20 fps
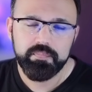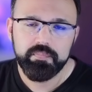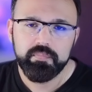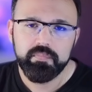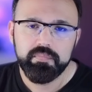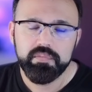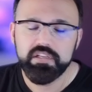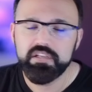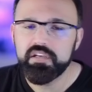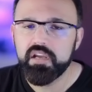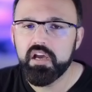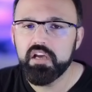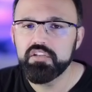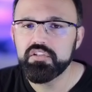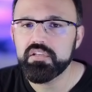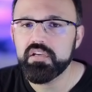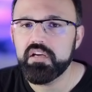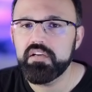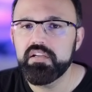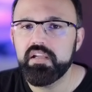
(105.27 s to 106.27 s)
The
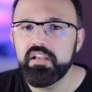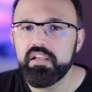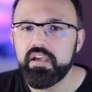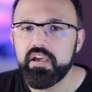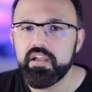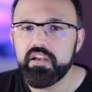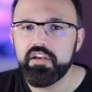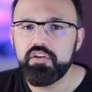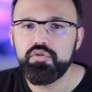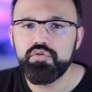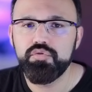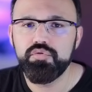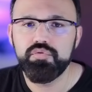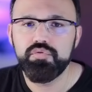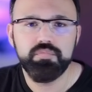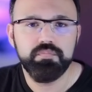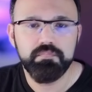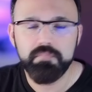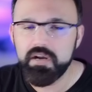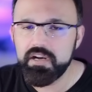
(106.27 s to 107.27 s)
tasks are delegated
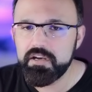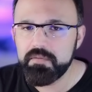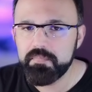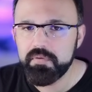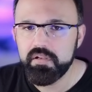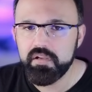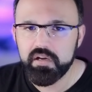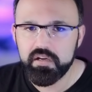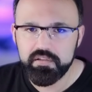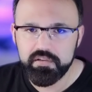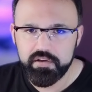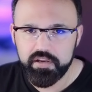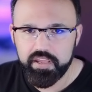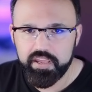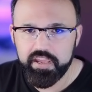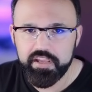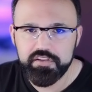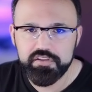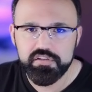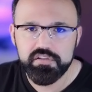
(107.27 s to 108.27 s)
to multiple other
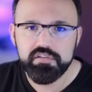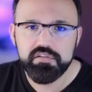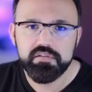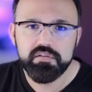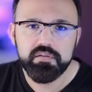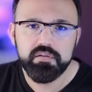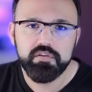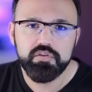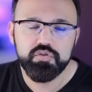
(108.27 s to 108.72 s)
agents.